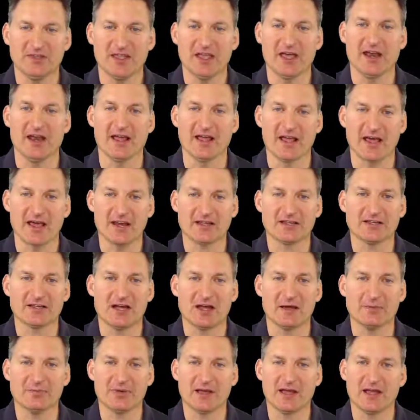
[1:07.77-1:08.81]
an ionic
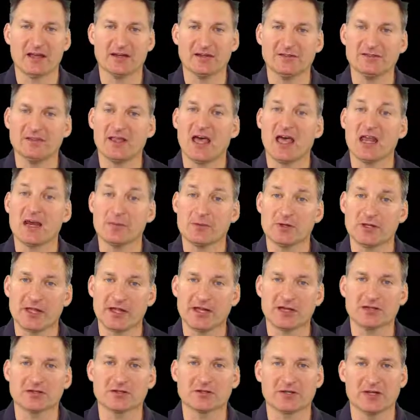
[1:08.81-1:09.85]
compound, and a
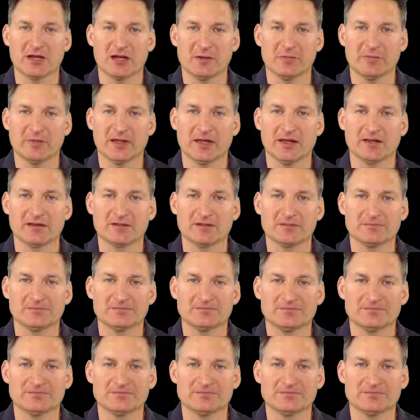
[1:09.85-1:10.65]
molecular compound.